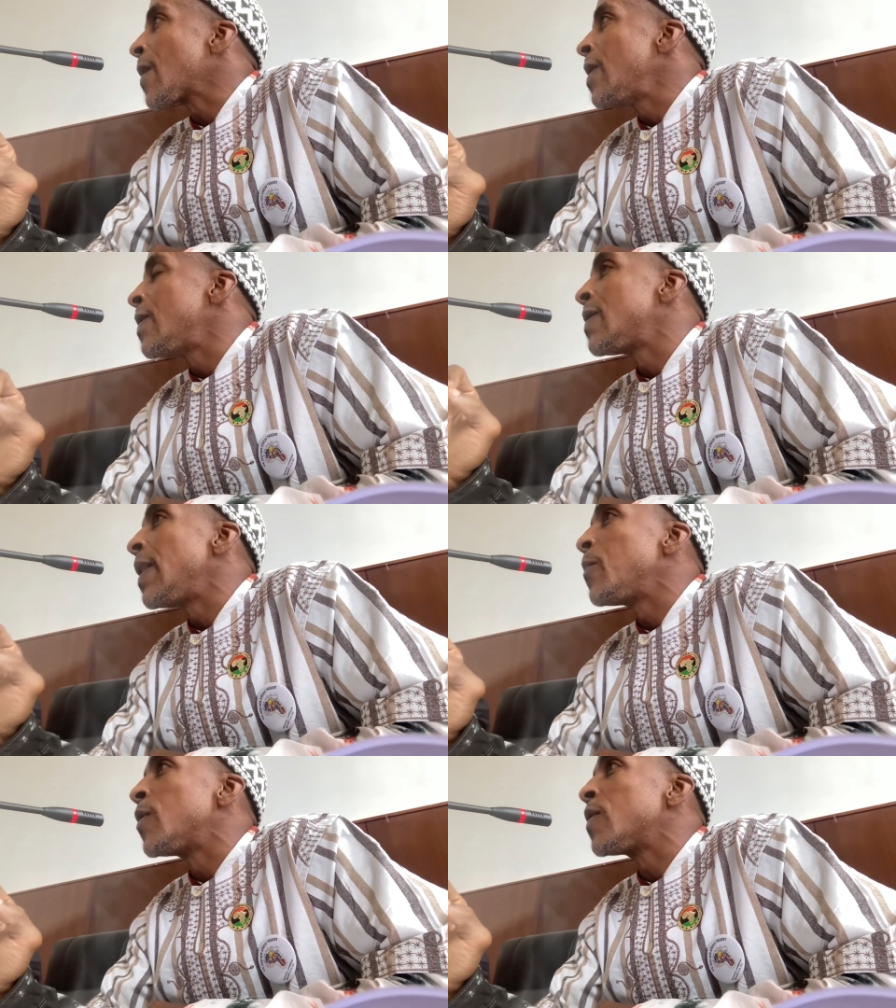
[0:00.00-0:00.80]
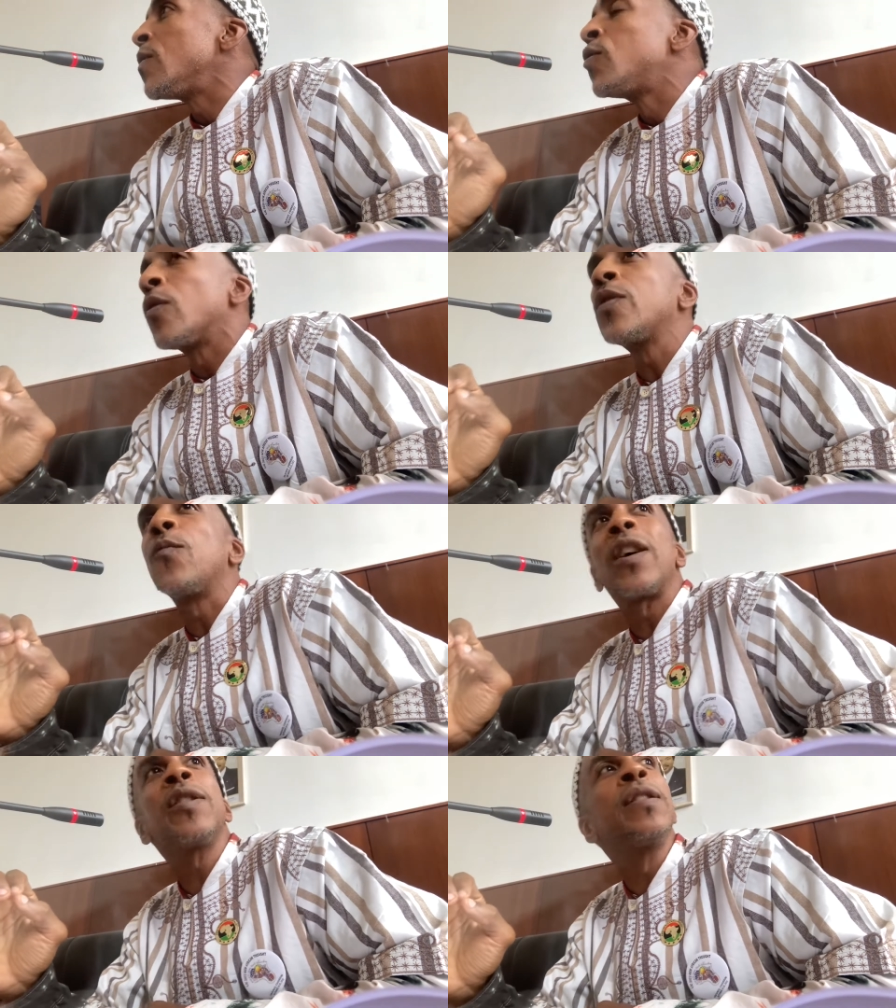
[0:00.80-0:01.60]
and his name was George
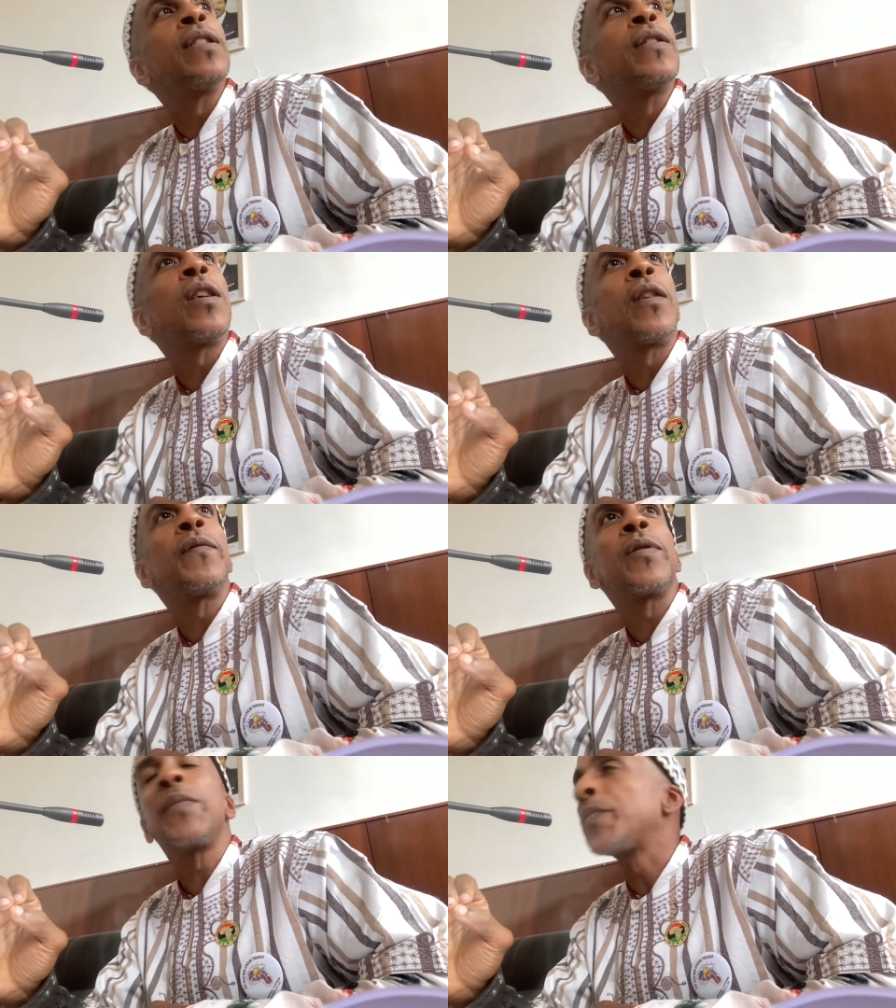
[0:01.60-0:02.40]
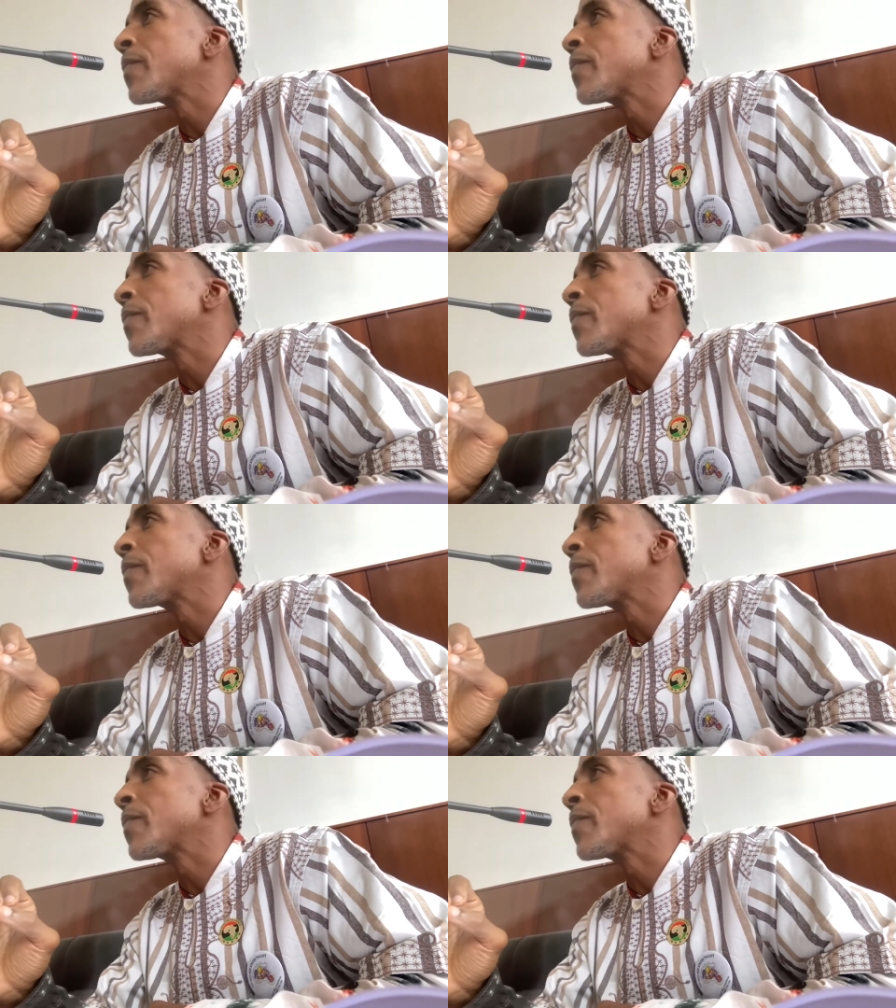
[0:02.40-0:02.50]
Washington Carver.